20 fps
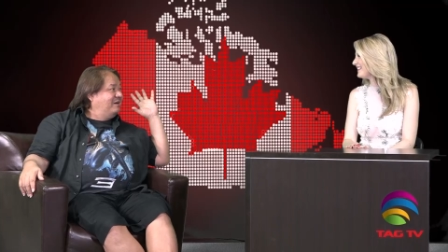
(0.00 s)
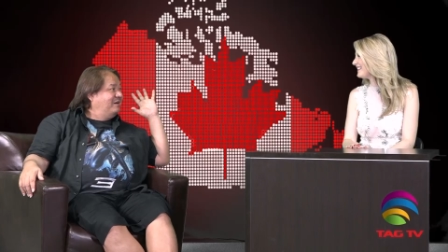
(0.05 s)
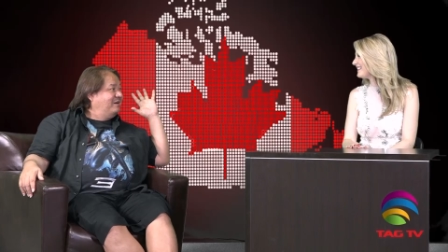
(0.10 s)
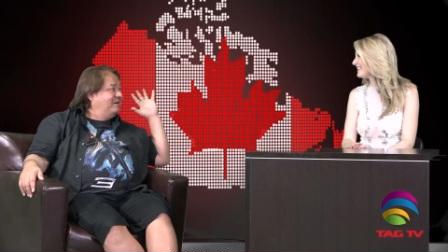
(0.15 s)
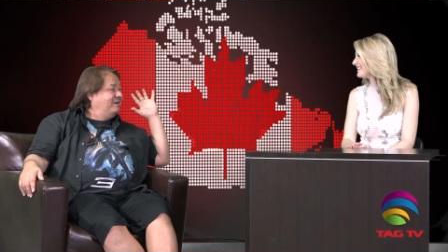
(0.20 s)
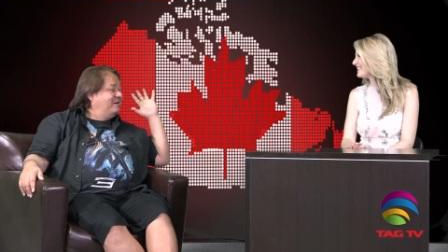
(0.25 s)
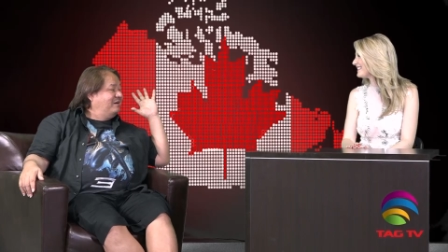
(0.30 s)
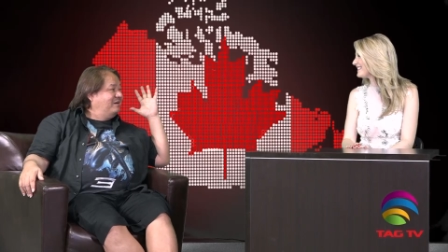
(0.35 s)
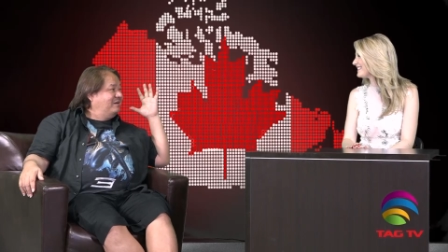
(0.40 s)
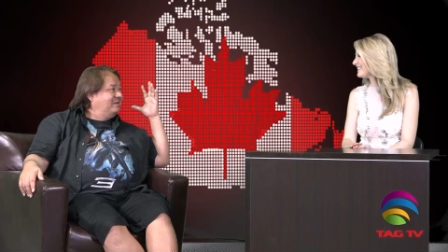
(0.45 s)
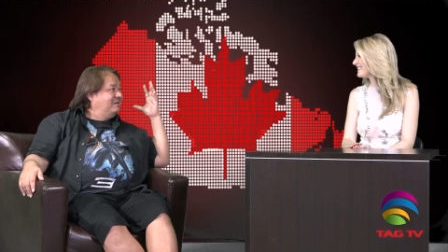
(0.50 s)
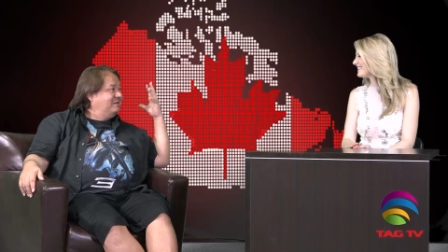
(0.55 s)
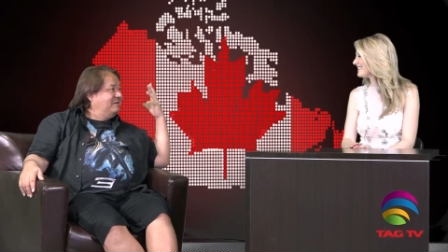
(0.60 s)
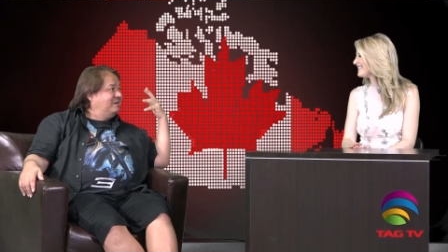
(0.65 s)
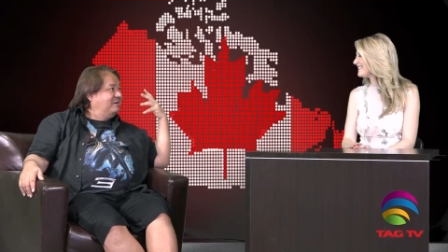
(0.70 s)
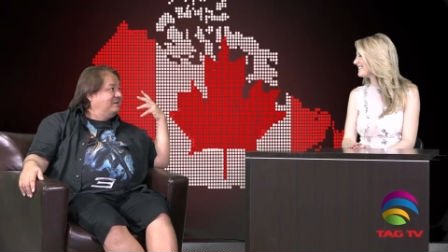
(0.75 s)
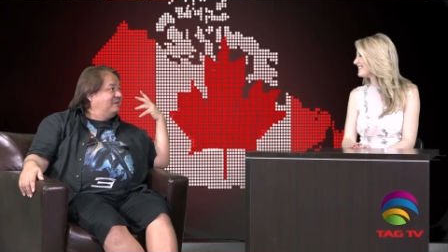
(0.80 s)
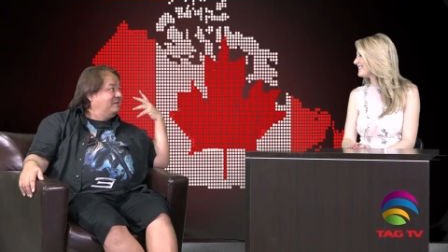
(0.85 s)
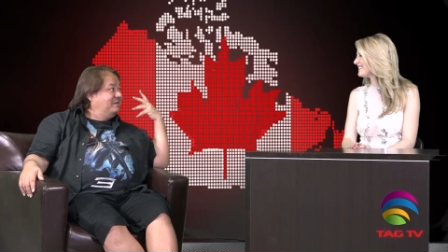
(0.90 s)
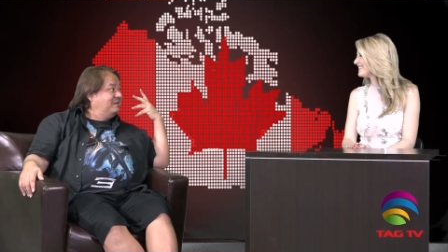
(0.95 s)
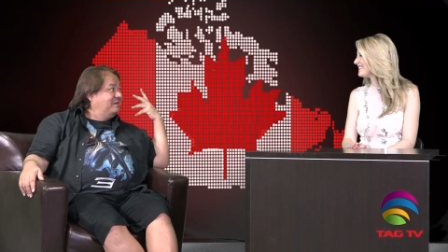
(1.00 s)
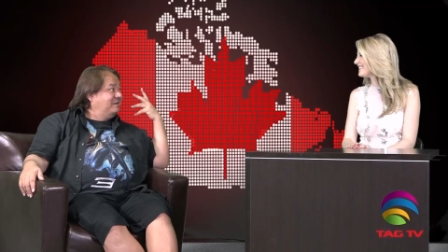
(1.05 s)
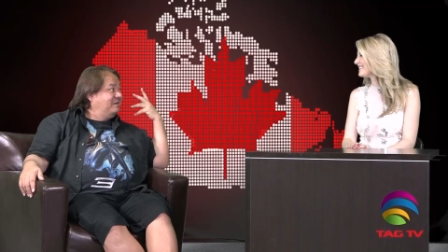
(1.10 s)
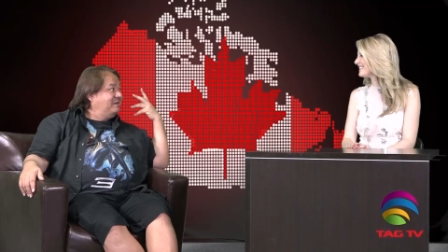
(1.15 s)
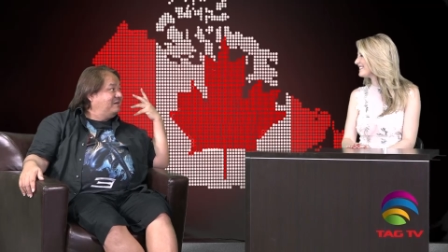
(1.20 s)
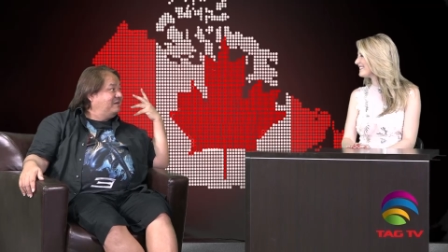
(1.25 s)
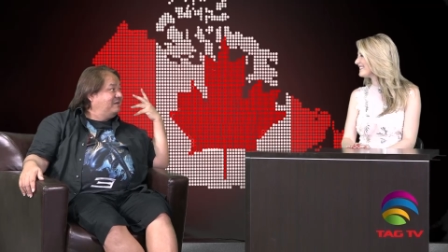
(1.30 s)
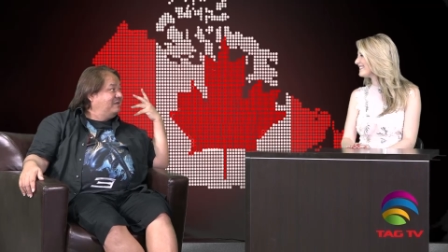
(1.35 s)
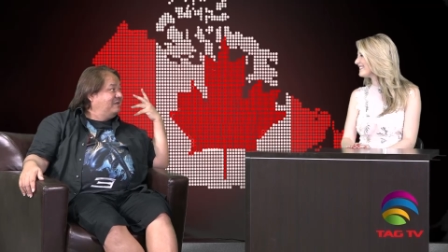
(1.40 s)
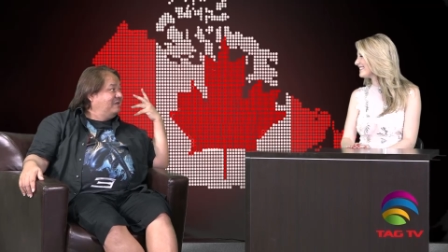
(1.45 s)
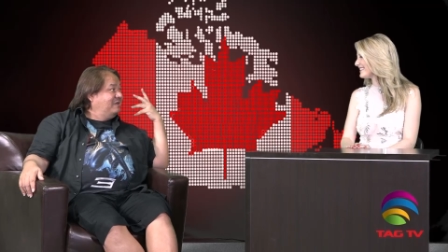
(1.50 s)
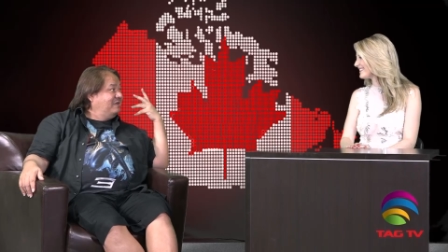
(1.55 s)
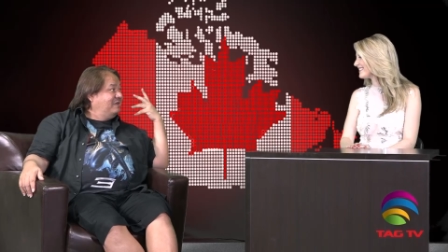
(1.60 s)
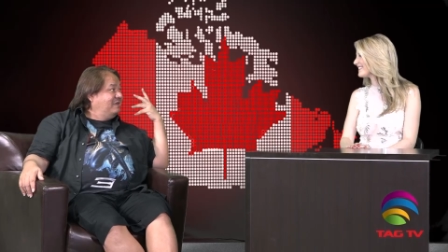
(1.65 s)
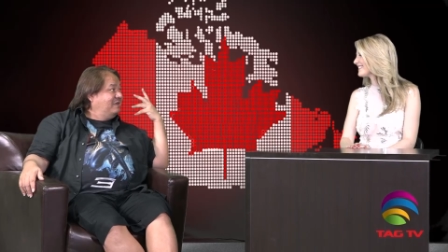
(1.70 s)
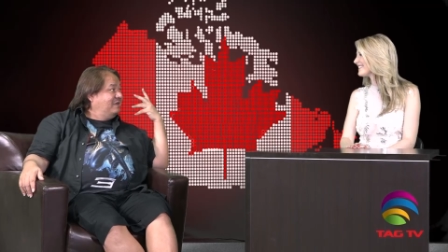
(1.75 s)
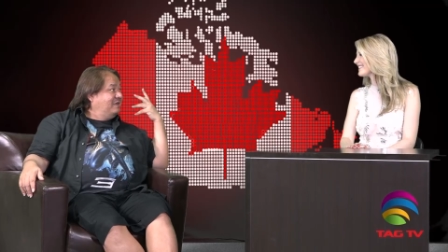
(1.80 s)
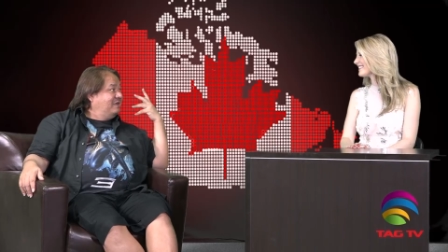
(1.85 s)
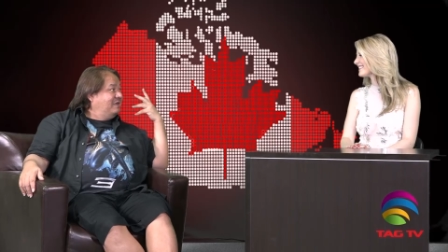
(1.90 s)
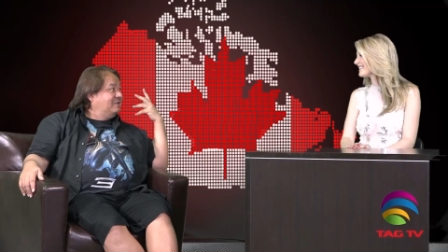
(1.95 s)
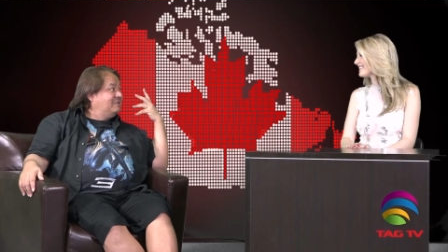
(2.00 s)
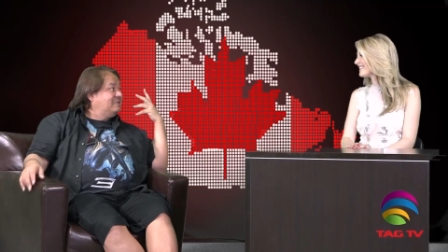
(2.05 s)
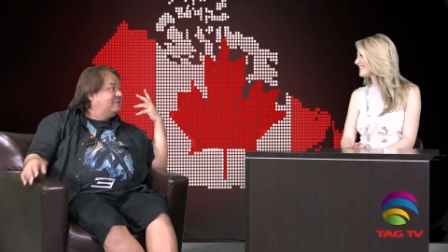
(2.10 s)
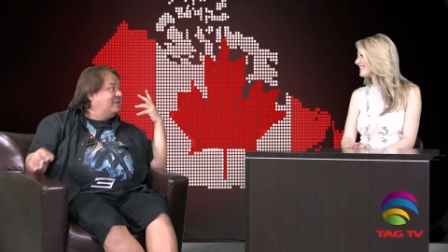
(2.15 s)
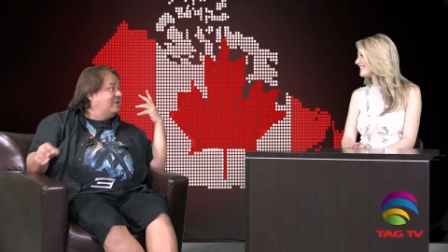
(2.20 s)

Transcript: Uh, on on her, it's